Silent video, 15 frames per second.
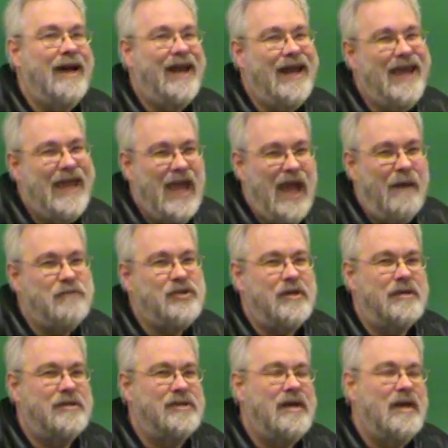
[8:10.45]
kind of
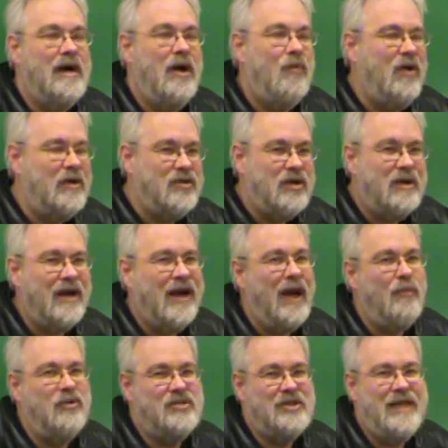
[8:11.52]
captures what
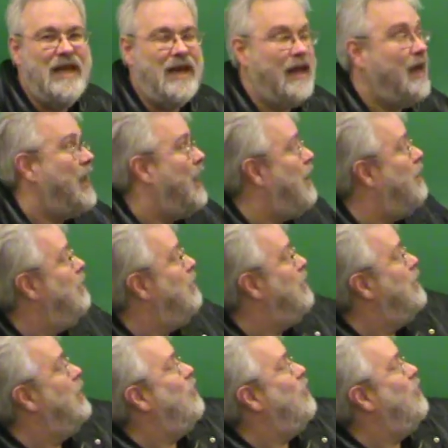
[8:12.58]
Durkheim was getting at